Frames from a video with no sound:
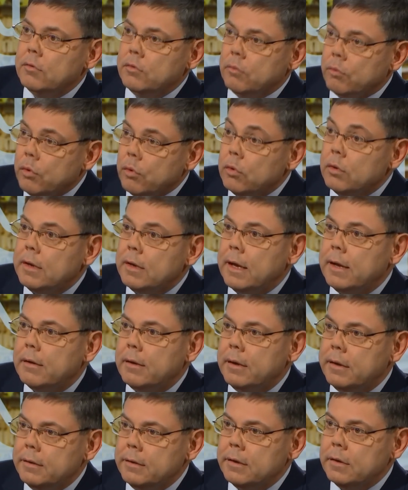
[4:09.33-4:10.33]
town,
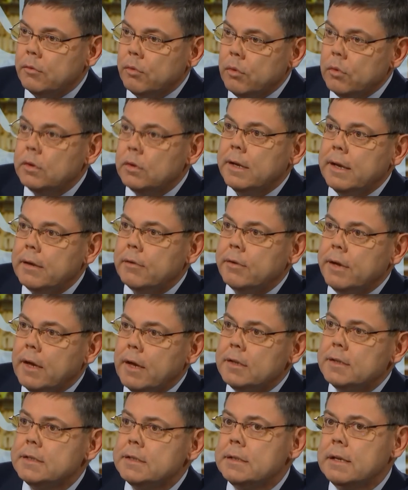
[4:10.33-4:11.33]
rural
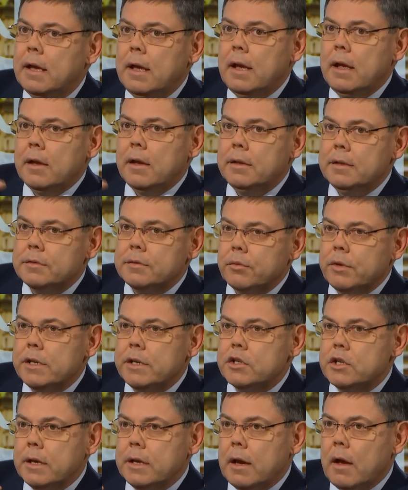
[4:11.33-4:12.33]
areas, is
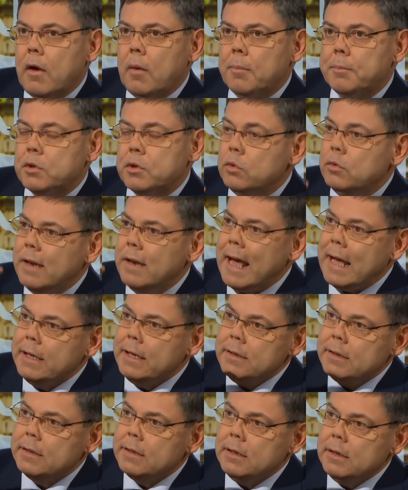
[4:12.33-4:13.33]
reaching up to
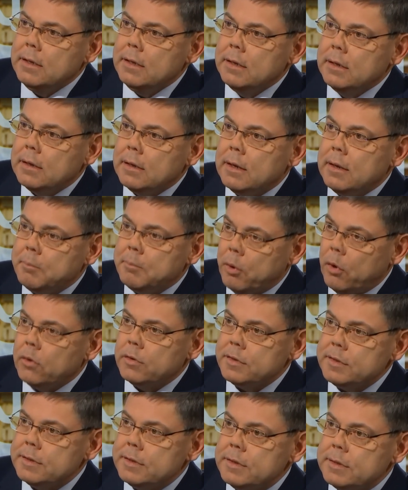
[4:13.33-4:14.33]

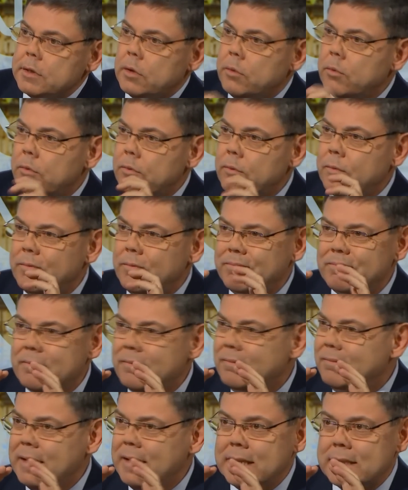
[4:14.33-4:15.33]
90%. So
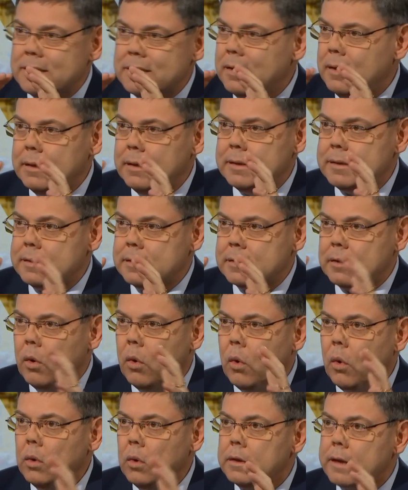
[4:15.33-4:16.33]
it's the
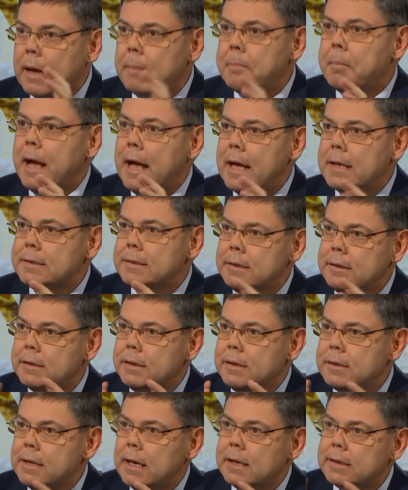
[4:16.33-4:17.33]
whole
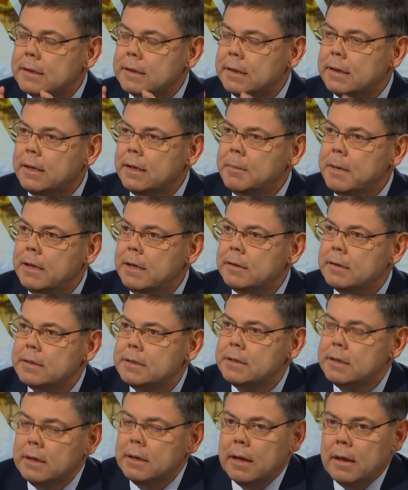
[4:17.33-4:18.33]
capacity is at the
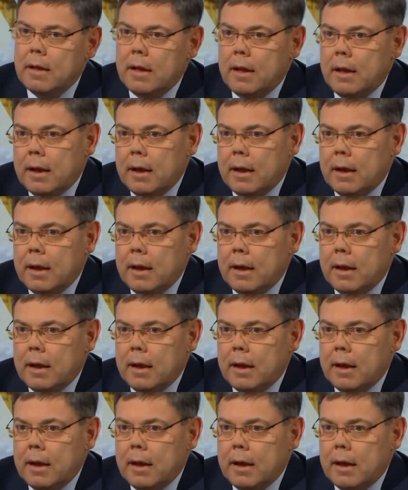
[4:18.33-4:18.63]
limits,